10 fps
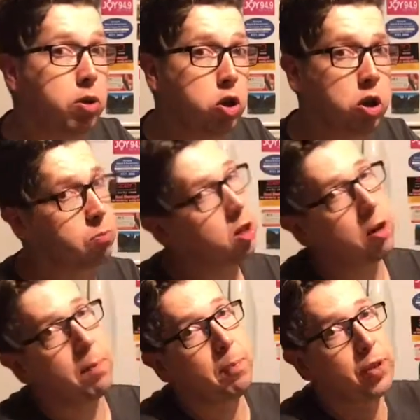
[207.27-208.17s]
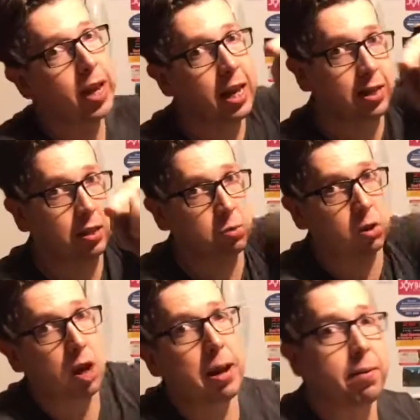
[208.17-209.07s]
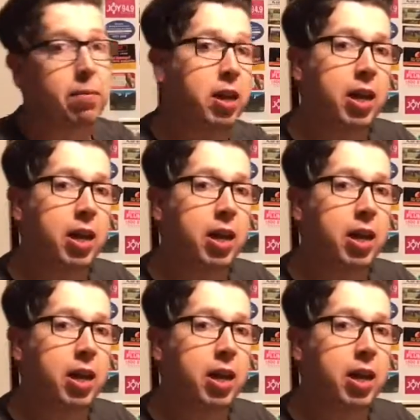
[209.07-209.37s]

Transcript: on YouTube. So hit that subscribe button.